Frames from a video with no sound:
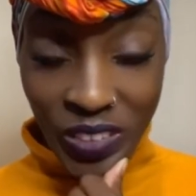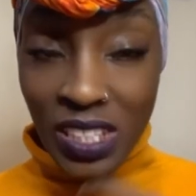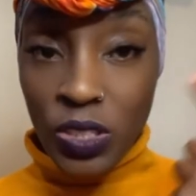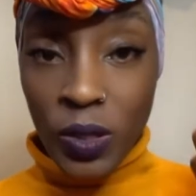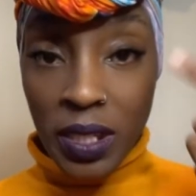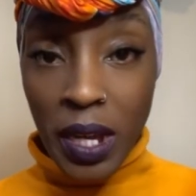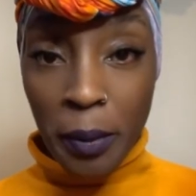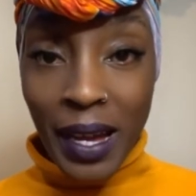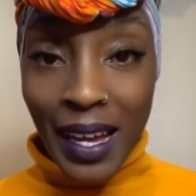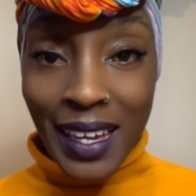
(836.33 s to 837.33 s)
it's all in our
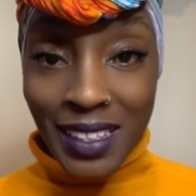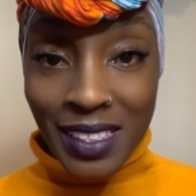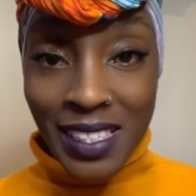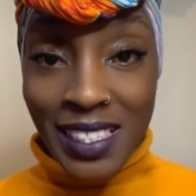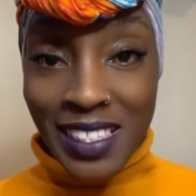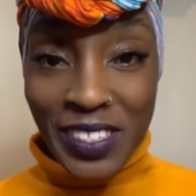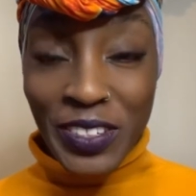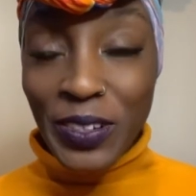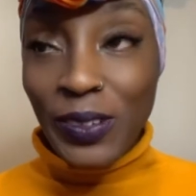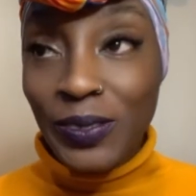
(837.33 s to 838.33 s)
minds, you
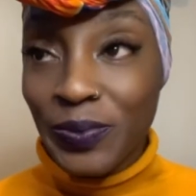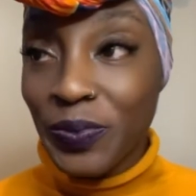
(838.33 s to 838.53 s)
know.